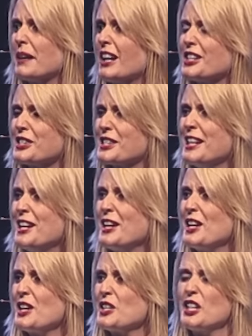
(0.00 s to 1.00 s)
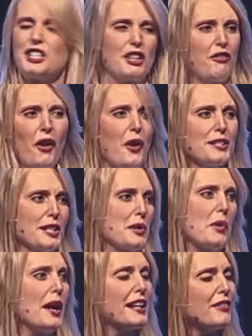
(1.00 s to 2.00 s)
because you're devoted to
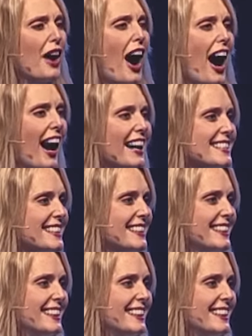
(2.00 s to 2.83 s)
the Word of God.